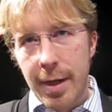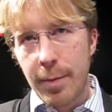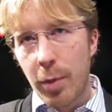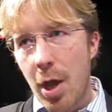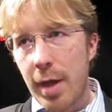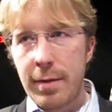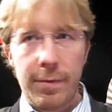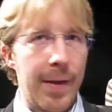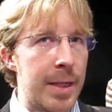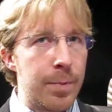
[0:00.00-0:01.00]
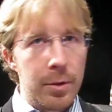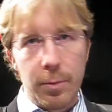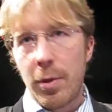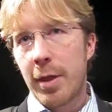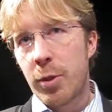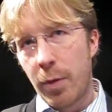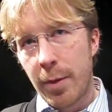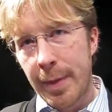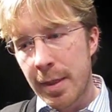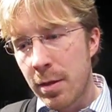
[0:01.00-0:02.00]
to block Facebook or block
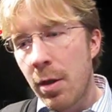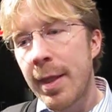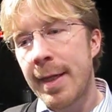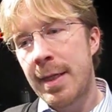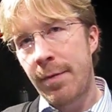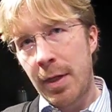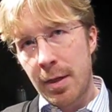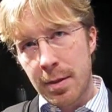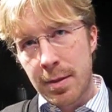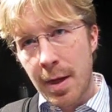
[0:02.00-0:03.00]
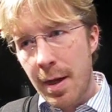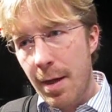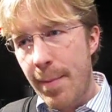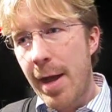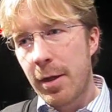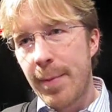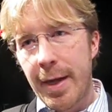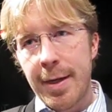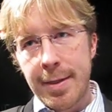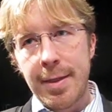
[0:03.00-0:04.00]
Twitter because all the activity is
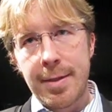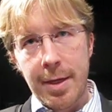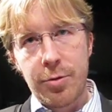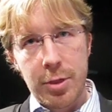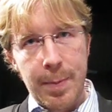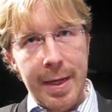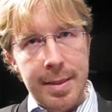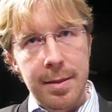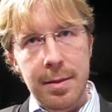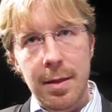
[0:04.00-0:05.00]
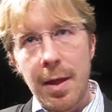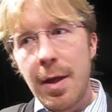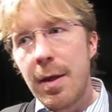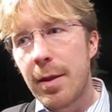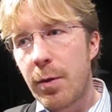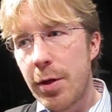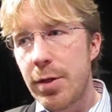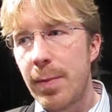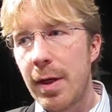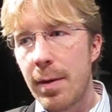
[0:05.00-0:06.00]
amalgamated into these central spaces. The
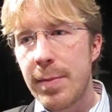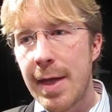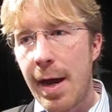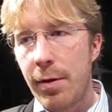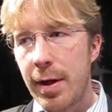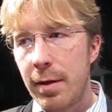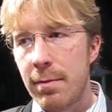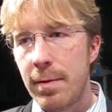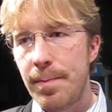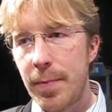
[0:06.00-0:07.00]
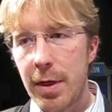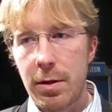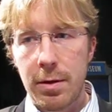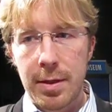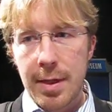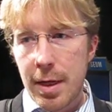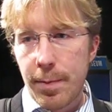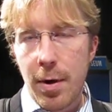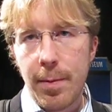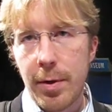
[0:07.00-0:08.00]
question becomes, how can either the State
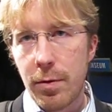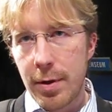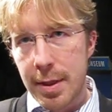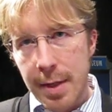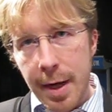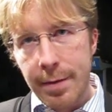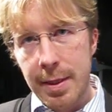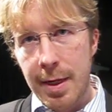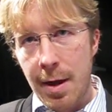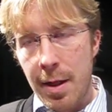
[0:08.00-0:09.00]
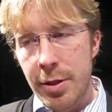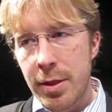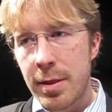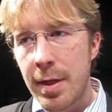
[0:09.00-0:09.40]
Department or the design of these technologies